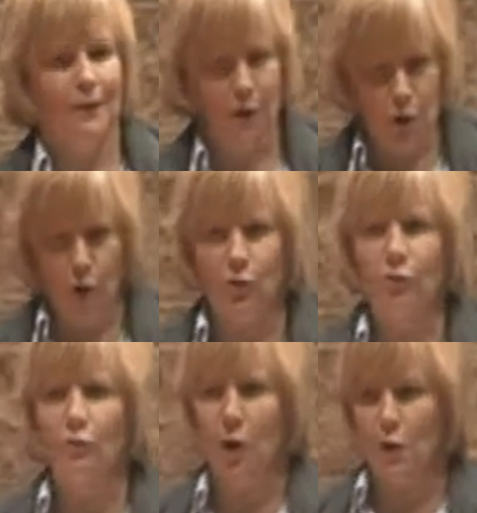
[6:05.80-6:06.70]
Christ of
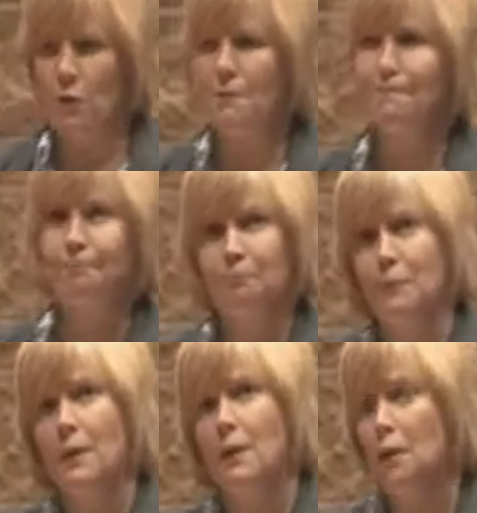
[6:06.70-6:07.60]
faith.
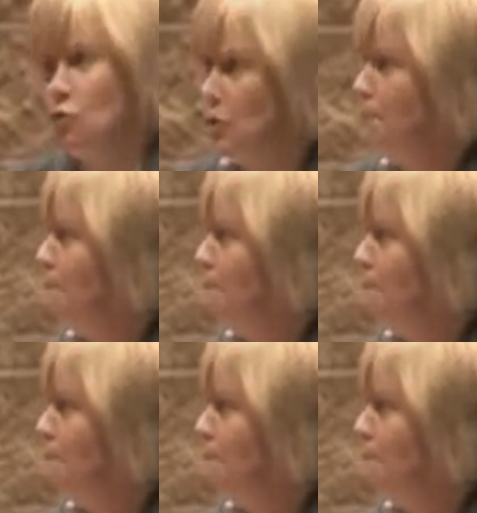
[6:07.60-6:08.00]
Jim?